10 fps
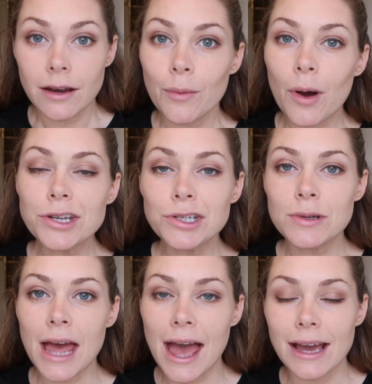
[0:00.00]
Now what I do
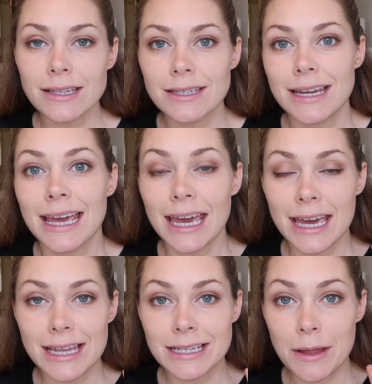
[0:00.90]
next
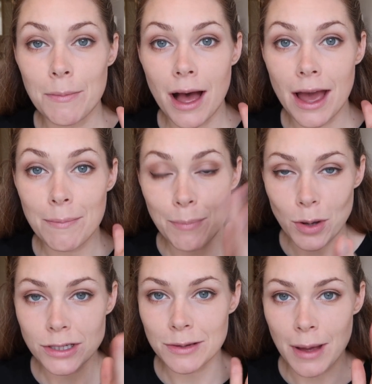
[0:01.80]
is my
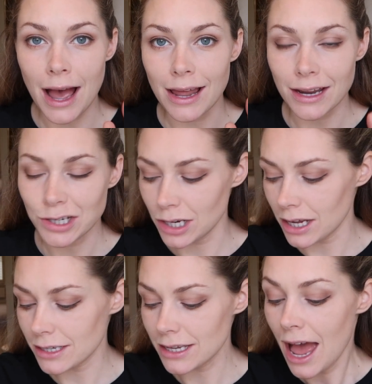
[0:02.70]
bottom
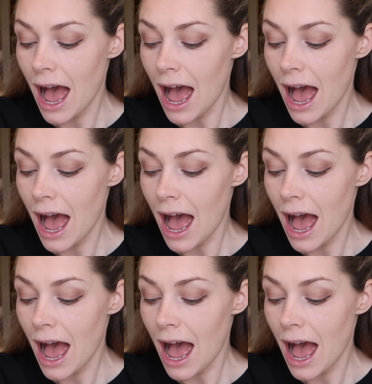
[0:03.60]
eyelashes.